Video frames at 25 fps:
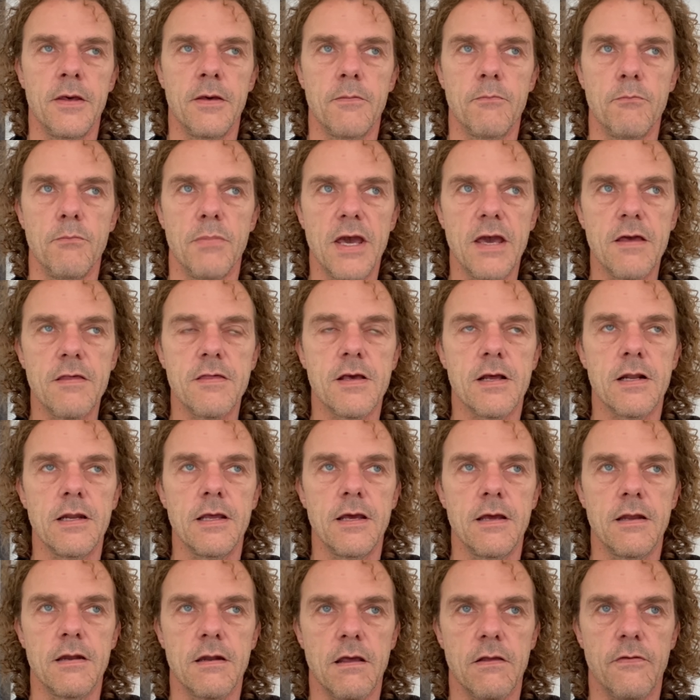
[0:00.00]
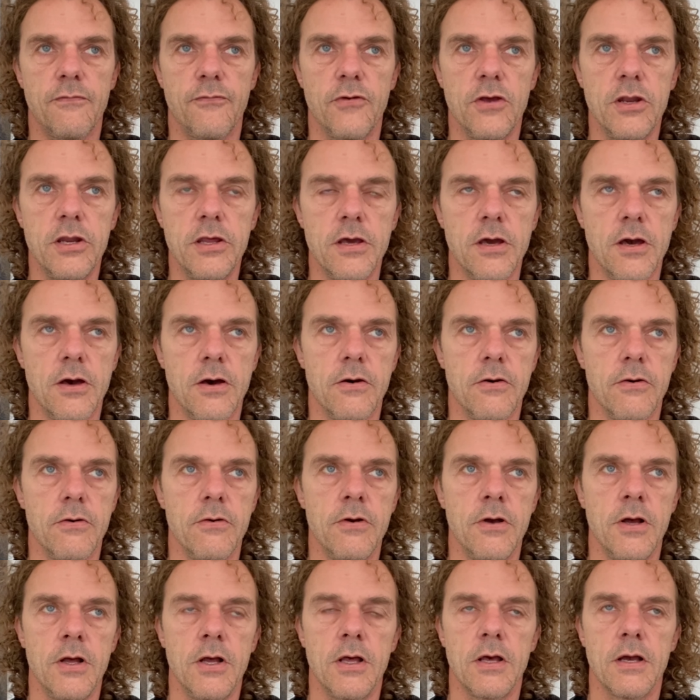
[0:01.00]
basically in that video
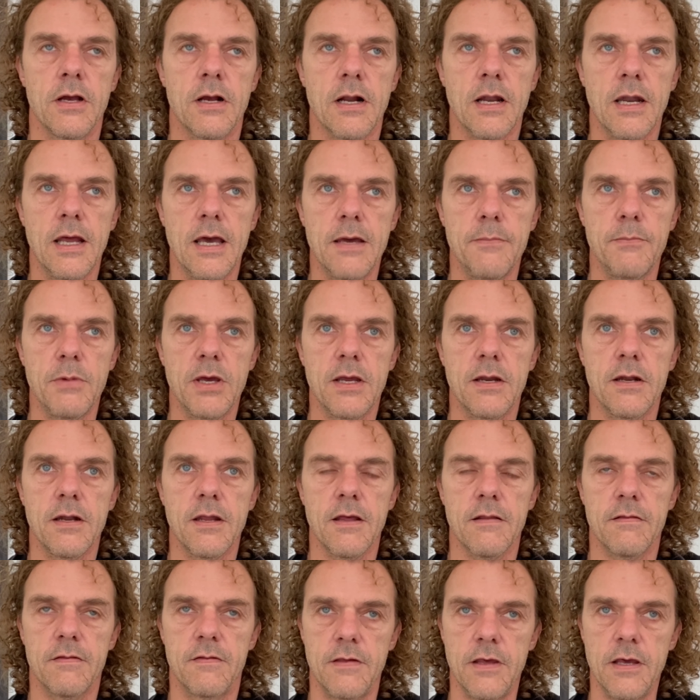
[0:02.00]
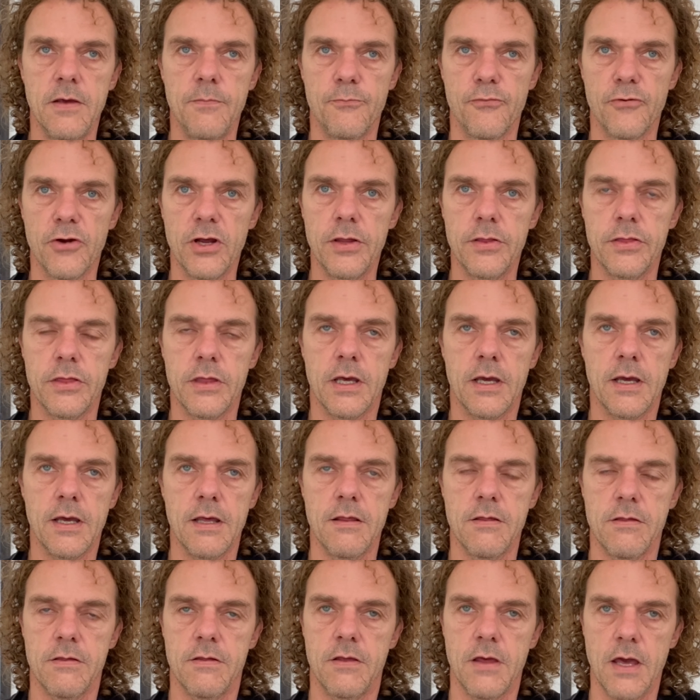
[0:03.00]
claiming that deep breathing
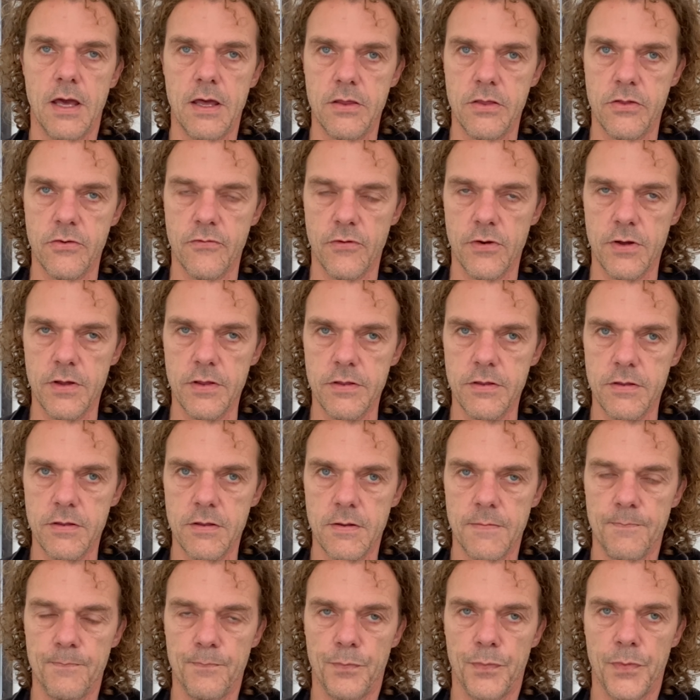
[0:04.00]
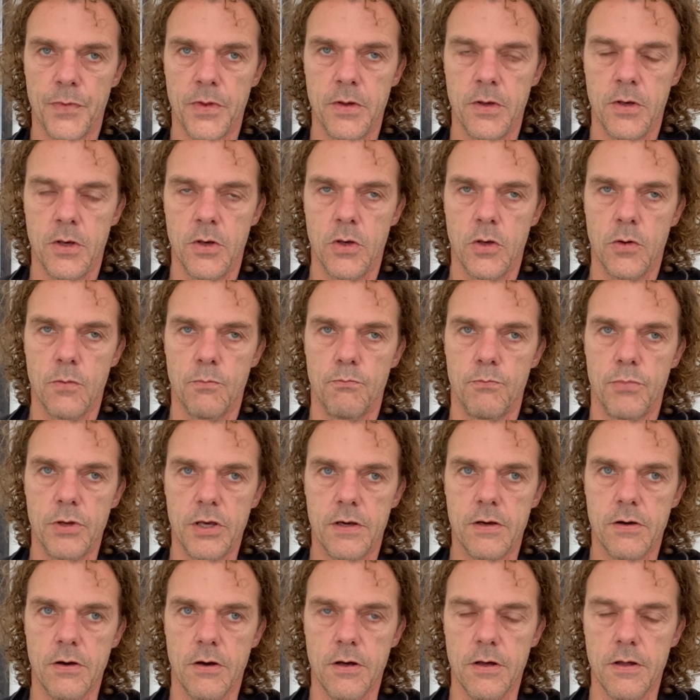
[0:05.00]
is dangerous
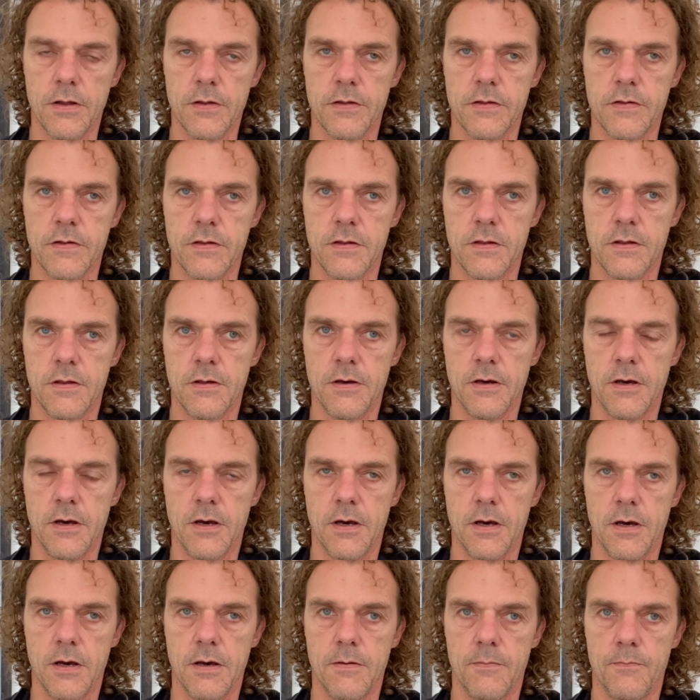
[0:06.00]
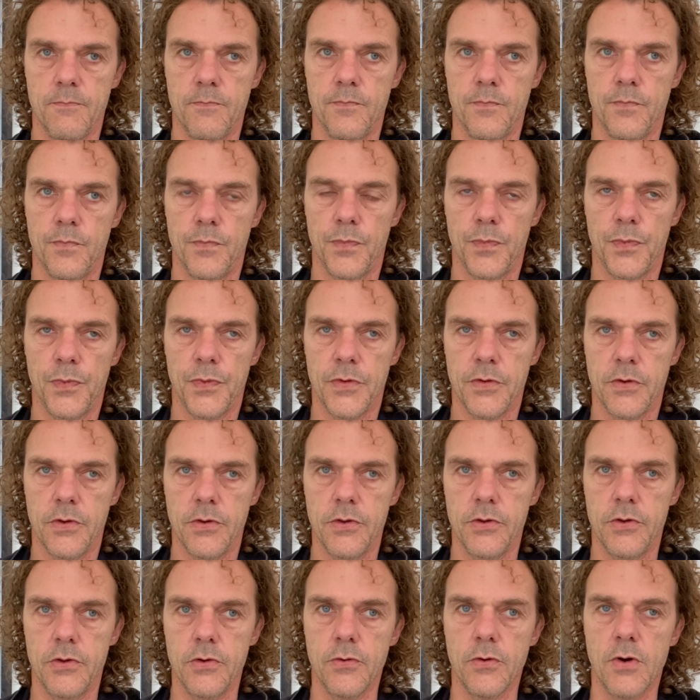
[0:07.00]
because
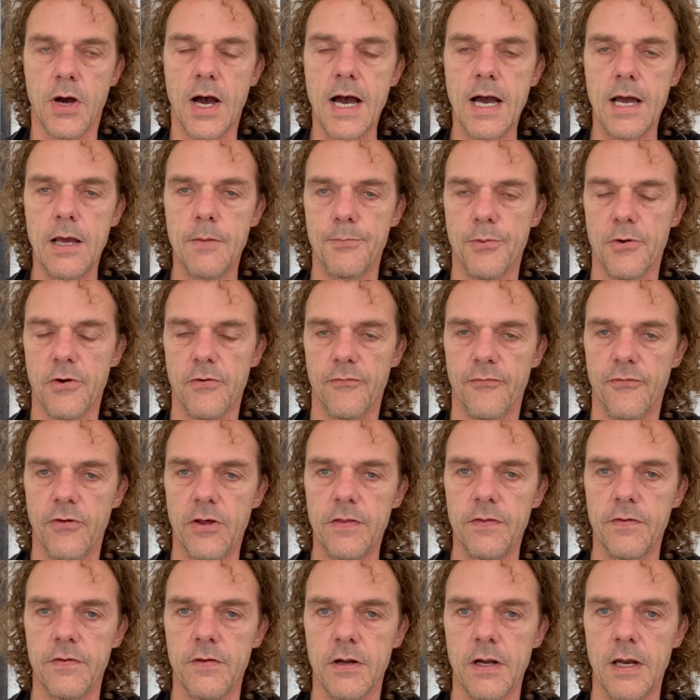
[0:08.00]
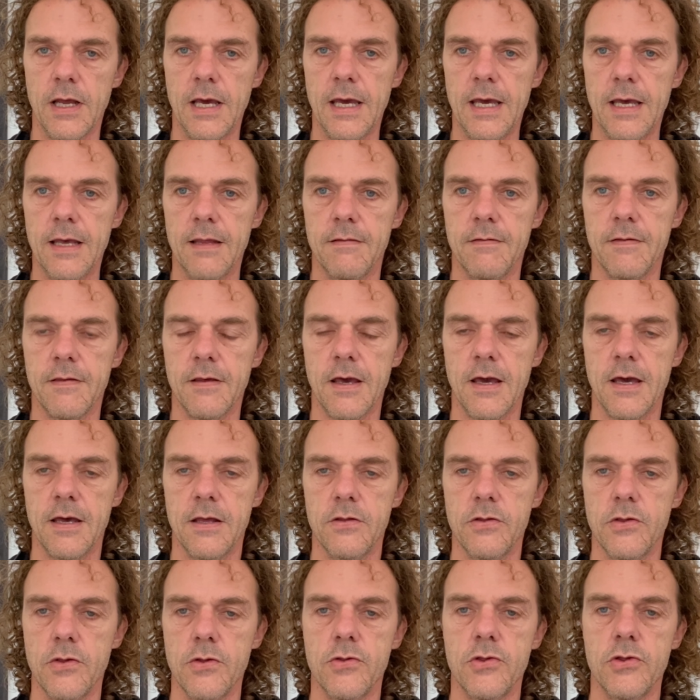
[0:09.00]
you hyperventilate
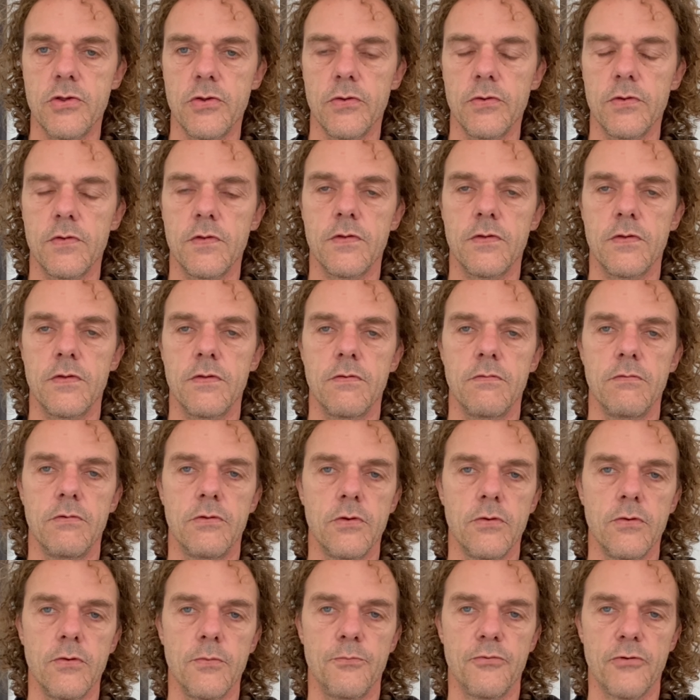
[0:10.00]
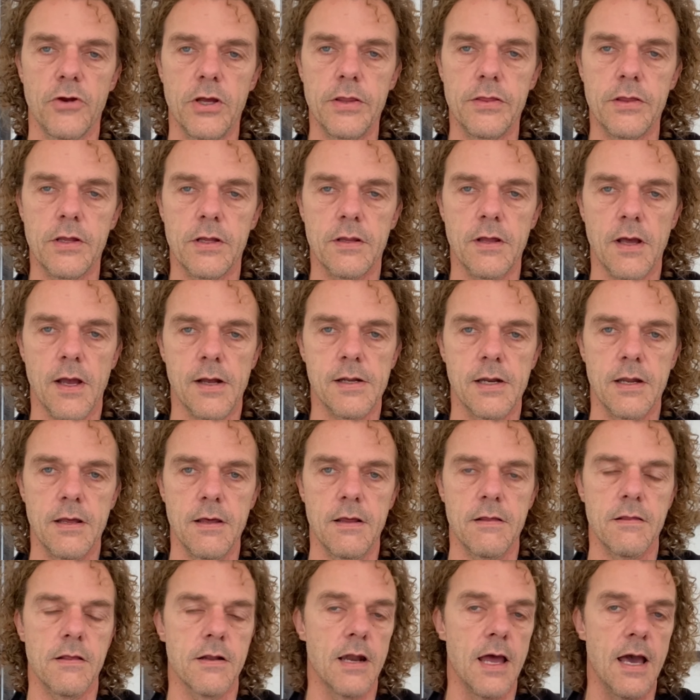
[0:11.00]
and you should do breathing
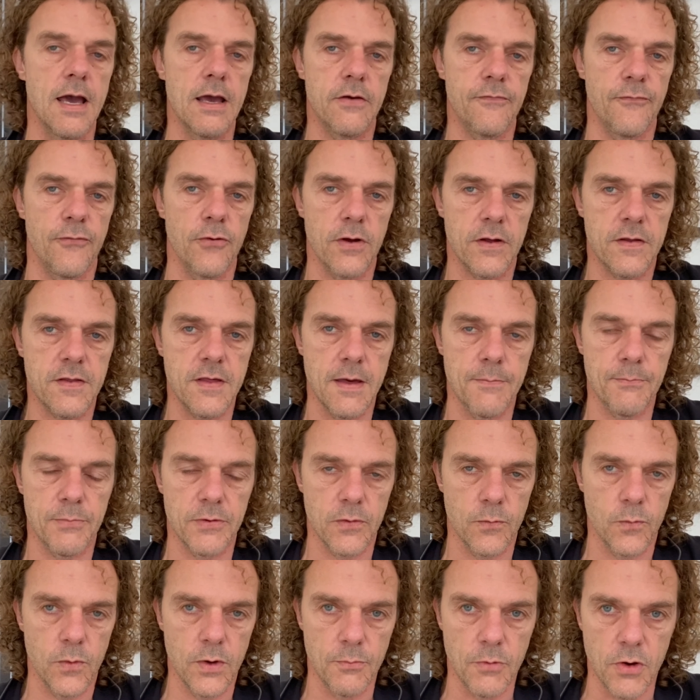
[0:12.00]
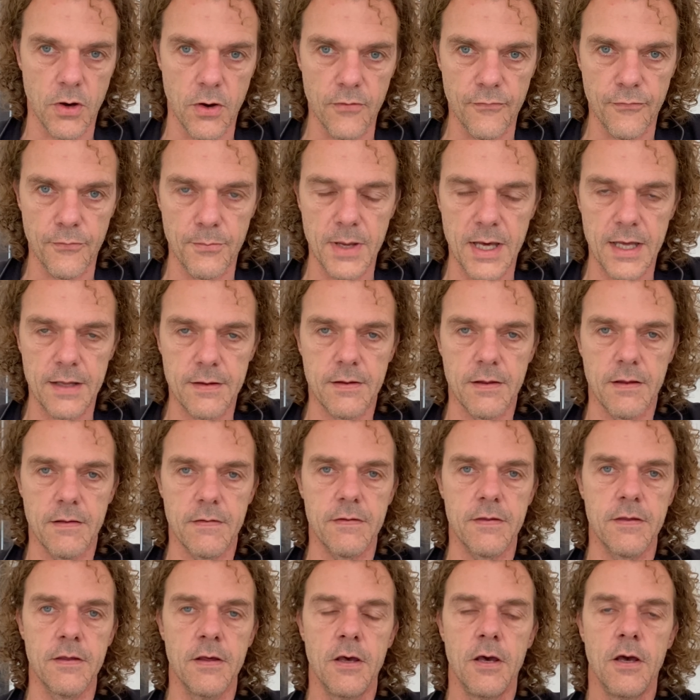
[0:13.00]
techniques like, for example, the Wim Hof method
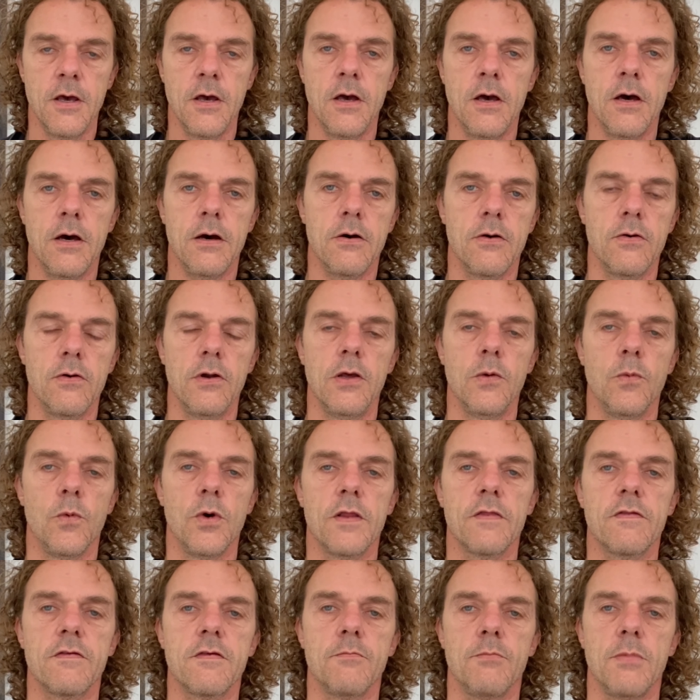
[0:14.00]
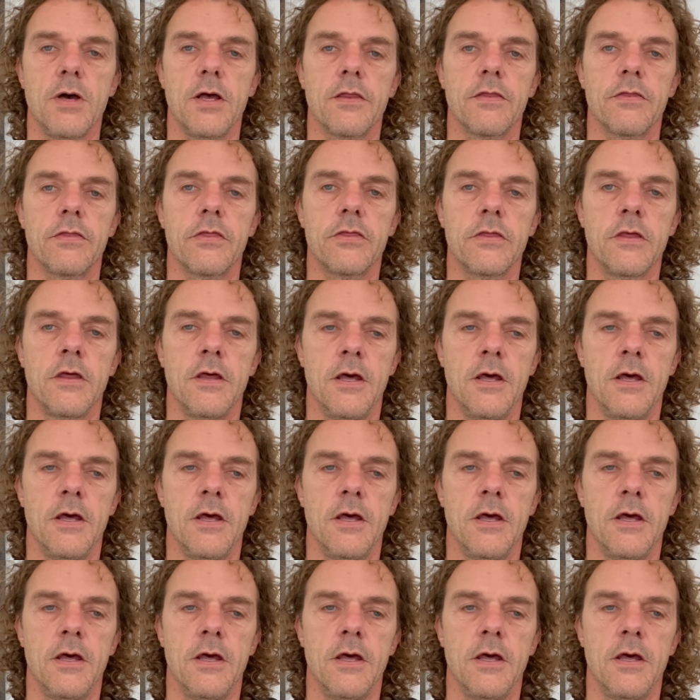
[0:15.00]
only once a month